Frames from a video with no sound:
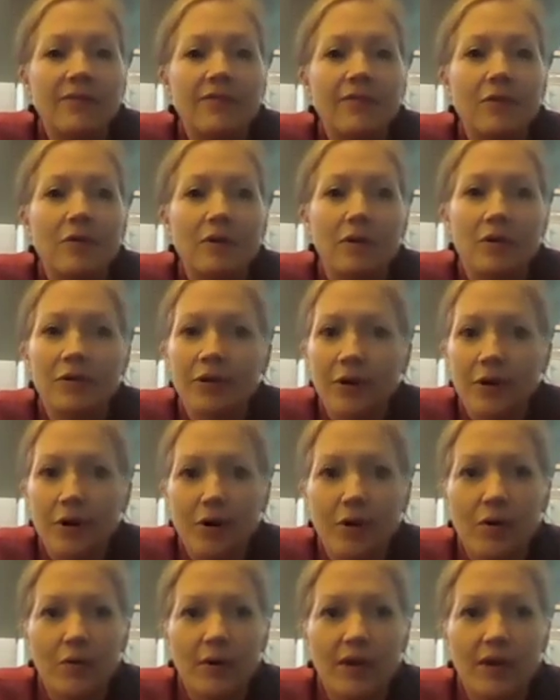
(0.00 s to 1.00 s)

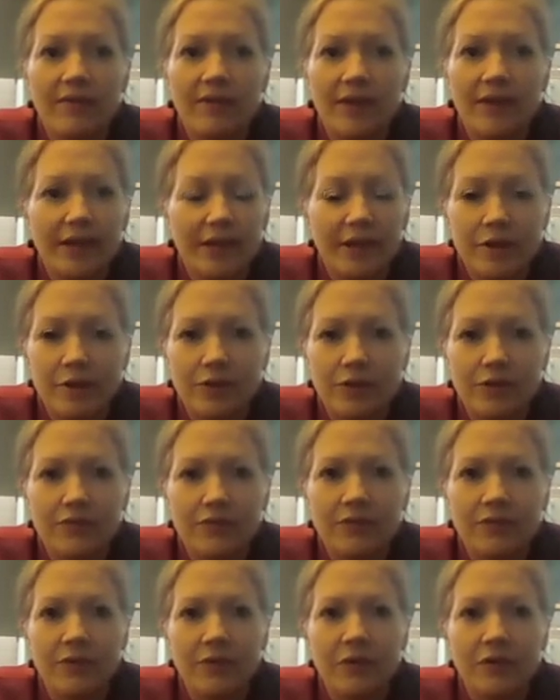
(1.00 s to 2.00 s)
folklorico. We have like a huge
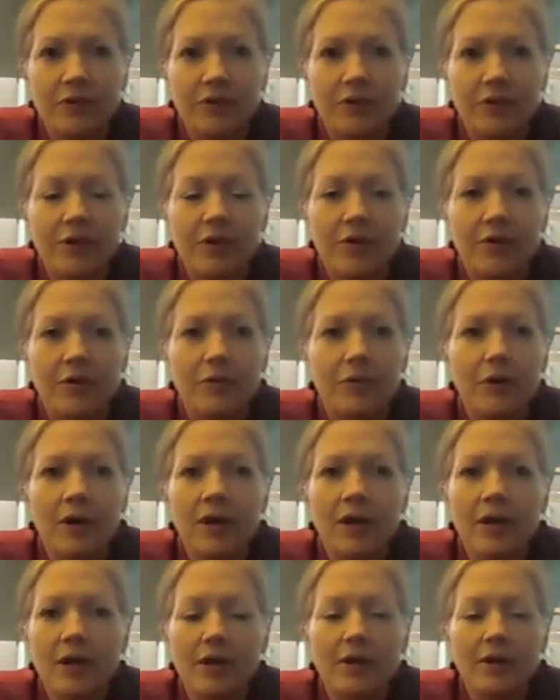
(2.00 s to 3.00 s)
folklorico
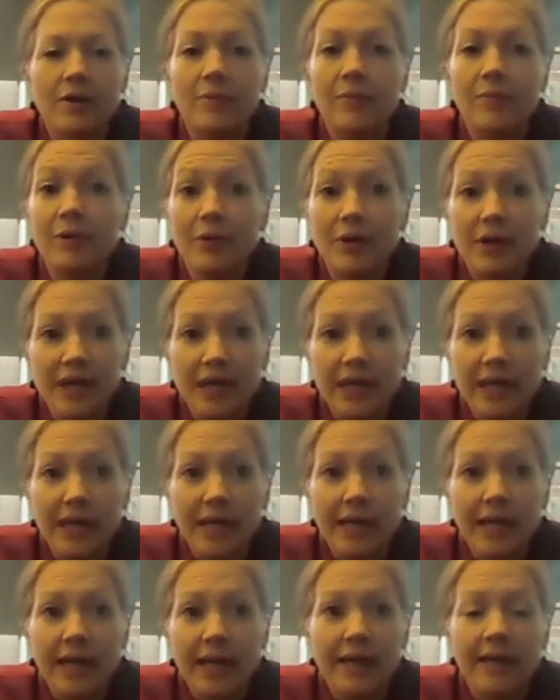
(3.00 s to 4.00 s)

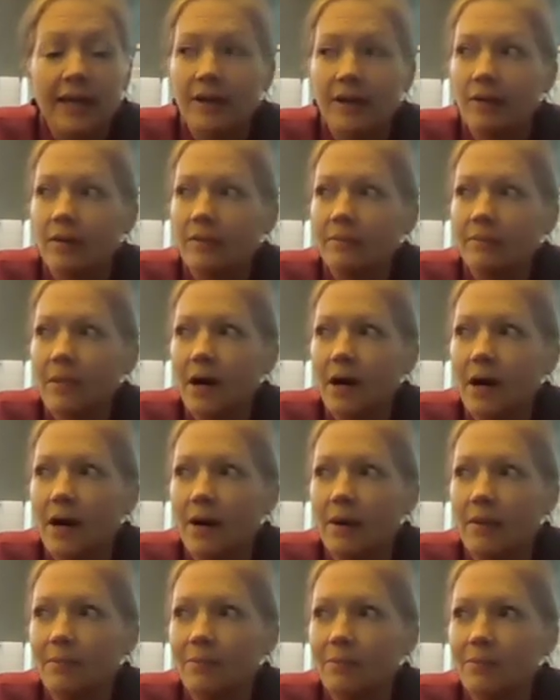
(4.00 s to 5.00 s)
community. And
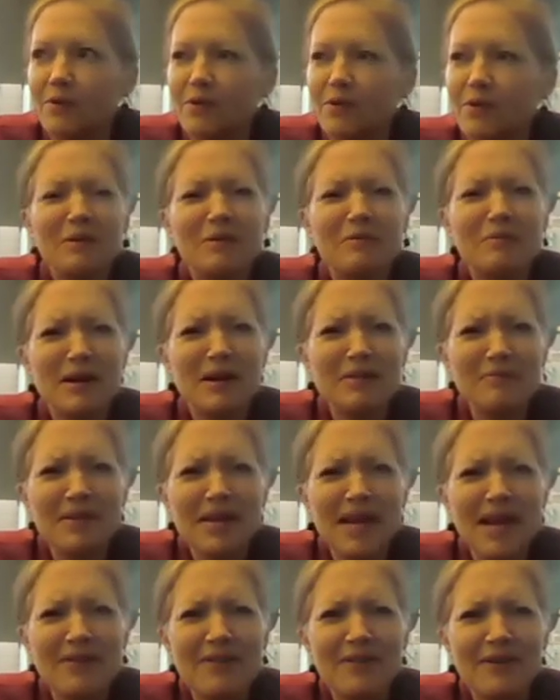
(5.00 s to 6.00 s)
so I'm like, why don't
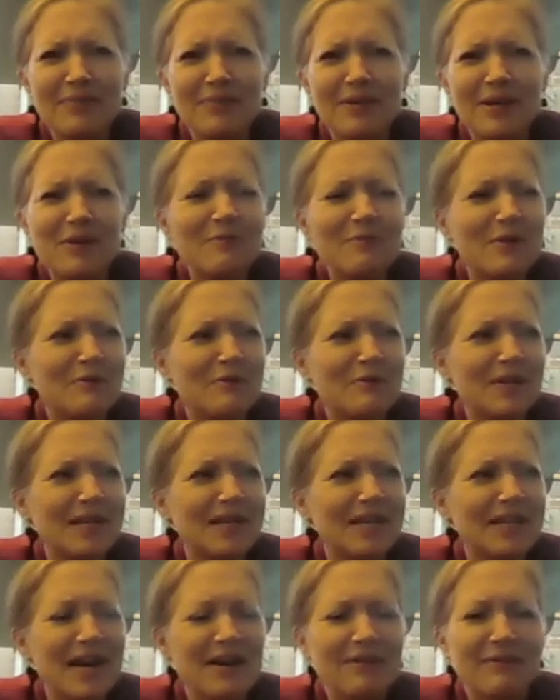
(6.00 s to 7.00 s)
we have it at Pima? We
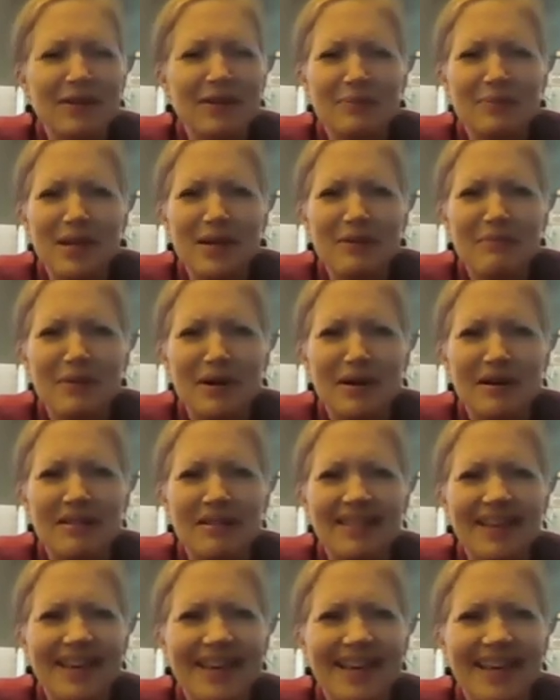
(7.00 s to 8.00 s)
need to have it at Pima.
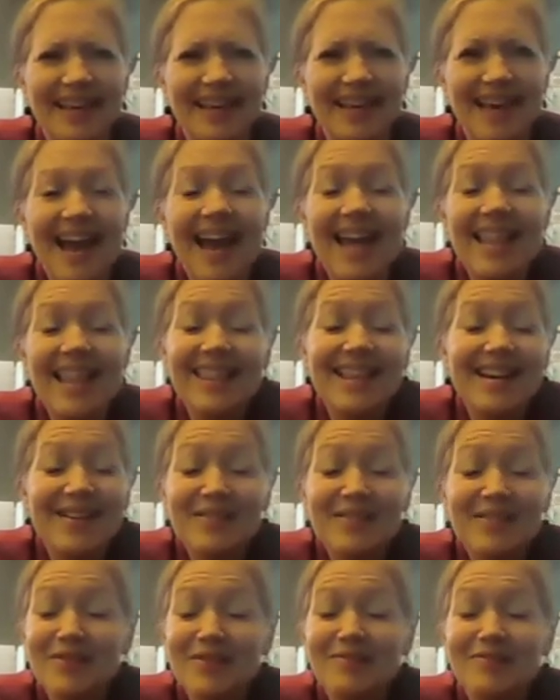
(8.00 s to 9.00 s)
Like, and
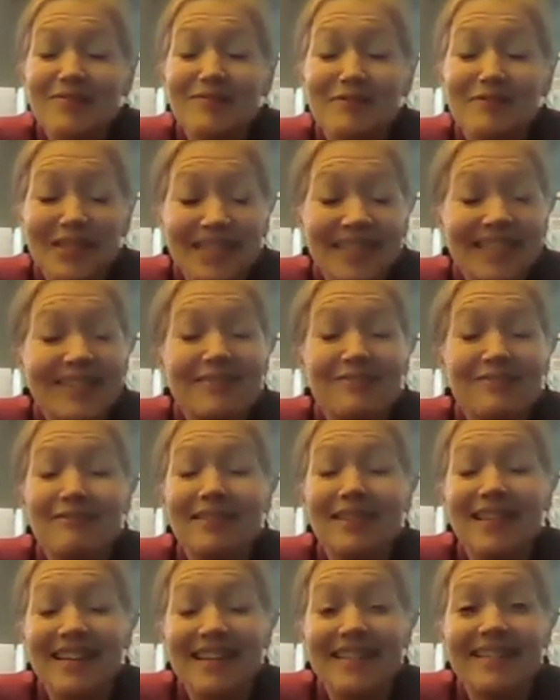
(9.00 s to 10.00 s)
there's really cool
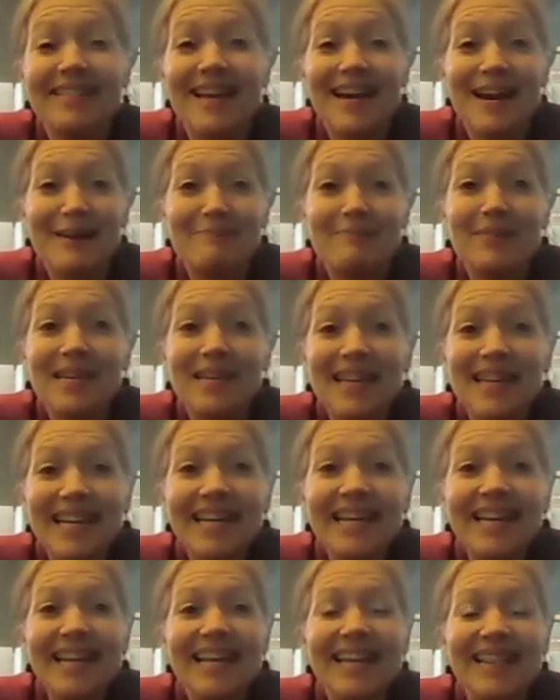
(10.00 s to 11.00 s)
things
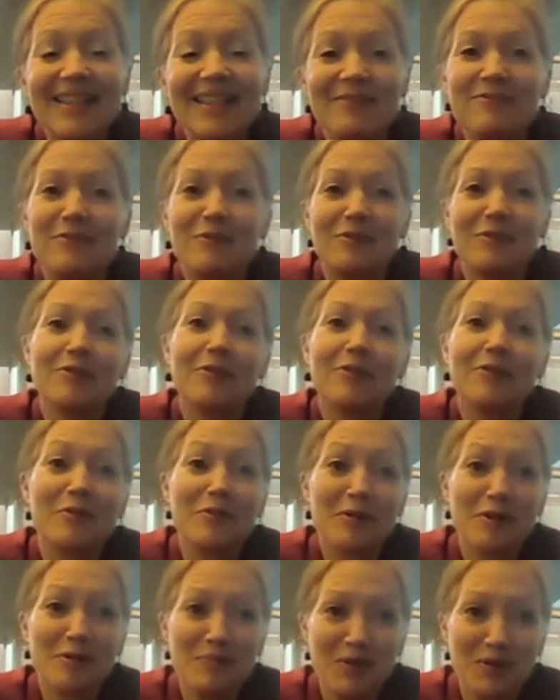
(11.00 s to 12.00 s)
happening in the
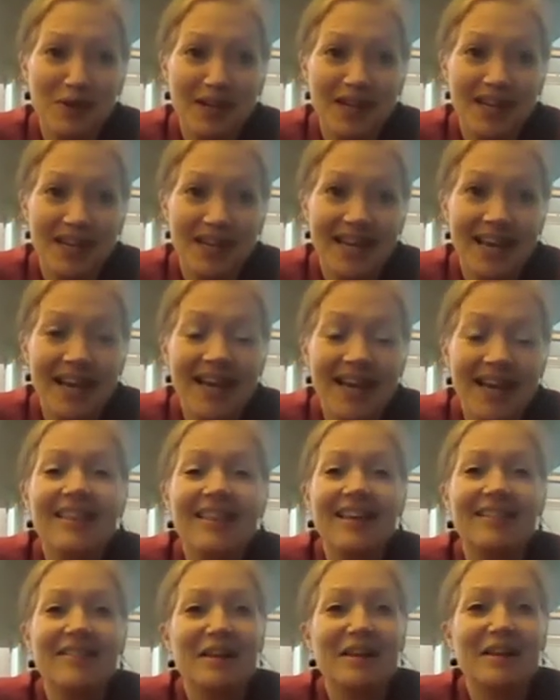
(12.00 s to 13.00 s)
folklorico community,
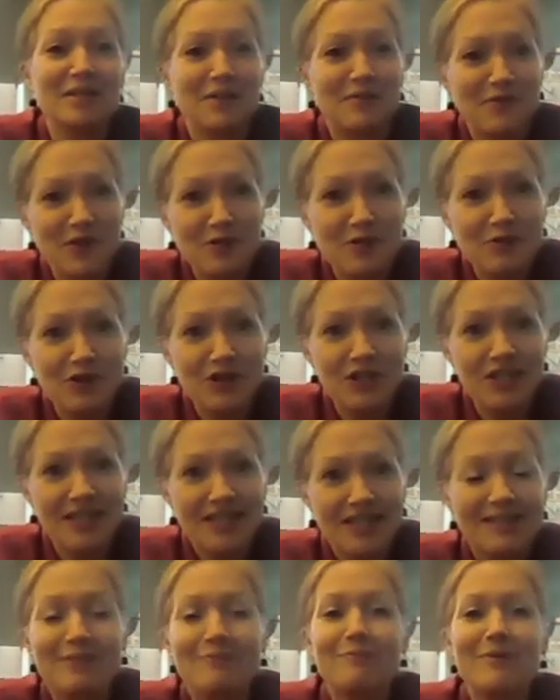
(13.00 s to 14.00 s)
like lots of
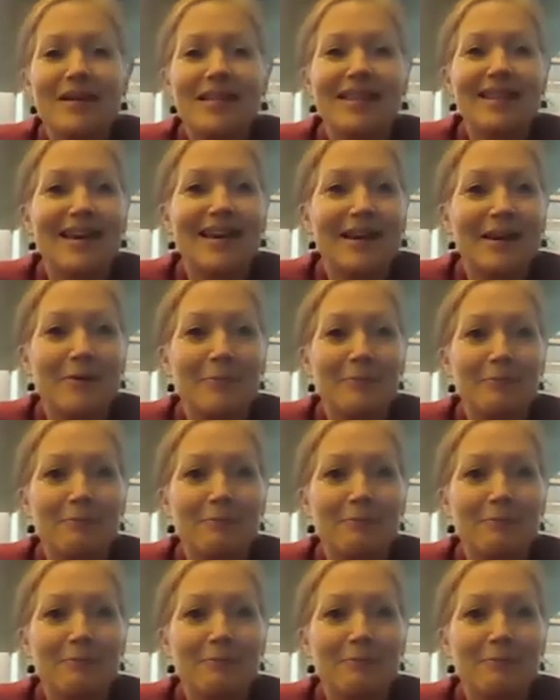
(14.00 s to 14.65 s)
fusions with like